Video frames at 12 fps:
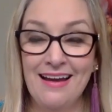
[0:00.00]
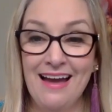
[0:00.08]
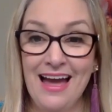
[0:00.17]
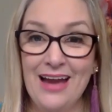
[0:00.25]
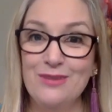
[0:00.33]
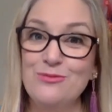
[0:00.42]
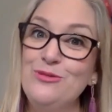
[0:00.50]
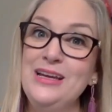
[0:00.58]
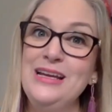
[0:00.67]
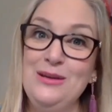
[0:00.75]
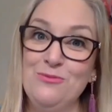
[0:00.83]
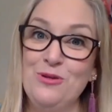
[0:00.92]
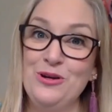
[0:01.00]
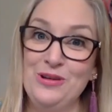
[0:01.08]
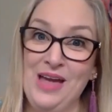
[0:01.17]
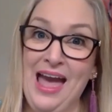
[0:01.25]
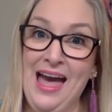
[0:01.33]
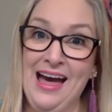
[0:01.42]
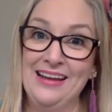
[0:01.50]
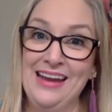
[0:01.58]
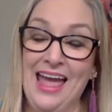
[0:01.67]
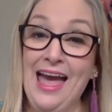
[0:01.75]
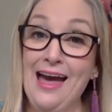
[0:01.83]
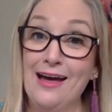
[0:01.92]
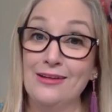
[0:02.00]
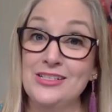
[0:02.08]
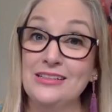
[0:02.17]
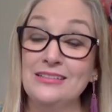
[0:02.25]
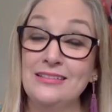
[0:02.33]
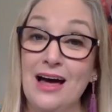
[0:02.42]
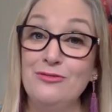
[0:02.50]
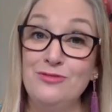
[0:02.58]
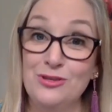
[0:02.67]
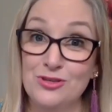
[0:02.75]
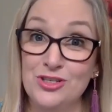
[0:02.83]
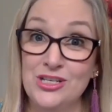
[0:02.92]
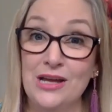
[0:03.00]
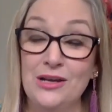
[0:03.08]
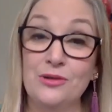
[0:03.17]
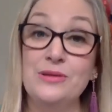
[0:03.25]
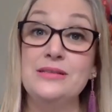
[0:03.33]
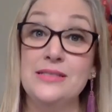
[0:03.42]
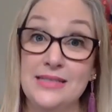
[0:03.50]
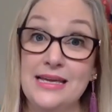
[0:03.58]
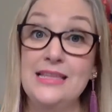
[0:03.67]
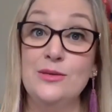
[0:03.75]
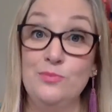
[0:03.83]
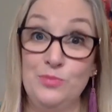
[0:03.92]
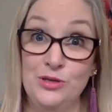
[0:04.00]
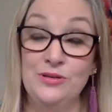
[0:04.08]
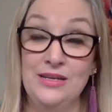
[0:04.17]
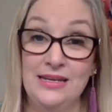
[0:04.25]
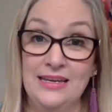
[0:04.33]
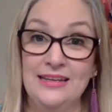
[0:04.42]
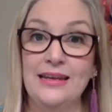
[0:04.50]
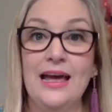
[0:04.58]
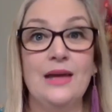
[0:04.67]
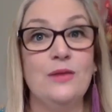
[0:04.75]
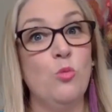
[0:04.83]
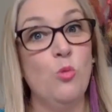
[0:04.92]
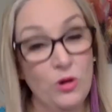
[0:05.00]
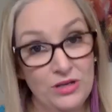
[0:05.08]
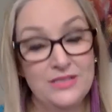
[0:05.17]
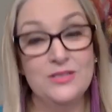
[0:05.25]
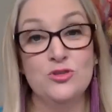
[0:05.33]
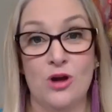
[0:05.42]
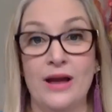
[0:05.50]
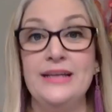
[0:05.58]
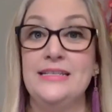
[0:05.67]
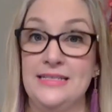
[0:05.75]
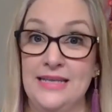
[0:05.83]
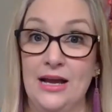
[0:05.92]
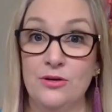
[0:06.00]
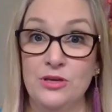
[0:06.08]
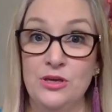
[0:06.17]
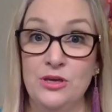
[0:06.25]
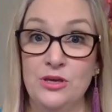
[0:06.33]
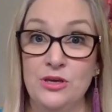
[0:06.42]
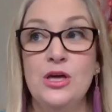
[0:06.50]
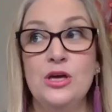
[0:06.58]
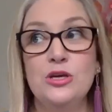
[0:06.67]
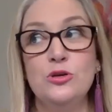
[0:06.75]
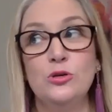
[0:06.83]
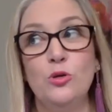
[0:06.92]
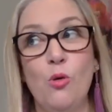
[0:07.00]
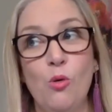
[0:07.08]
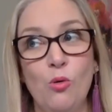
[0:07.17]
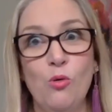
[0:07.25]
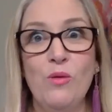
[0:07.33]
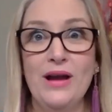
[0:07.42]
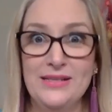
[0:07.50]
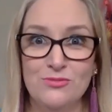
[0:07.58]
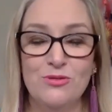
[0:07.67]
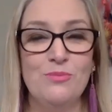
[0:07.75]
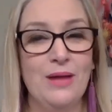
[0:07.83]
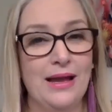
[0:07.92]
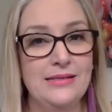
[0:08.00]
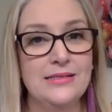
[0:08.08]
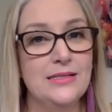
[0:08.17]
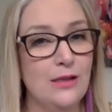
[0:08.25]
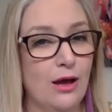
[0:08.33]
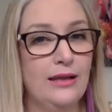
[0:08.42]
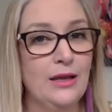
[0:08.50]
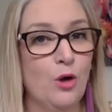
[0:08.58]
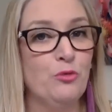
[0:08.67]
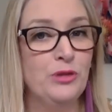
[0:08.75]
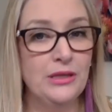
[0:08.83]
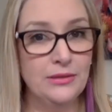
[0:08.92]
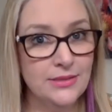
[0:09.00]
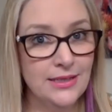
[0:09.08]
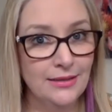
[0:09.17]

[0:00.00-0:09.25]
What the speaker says: and really work out how to love your shadow and see the beauty in it and what it's trying to tell you, you'll always remain slightly off kilter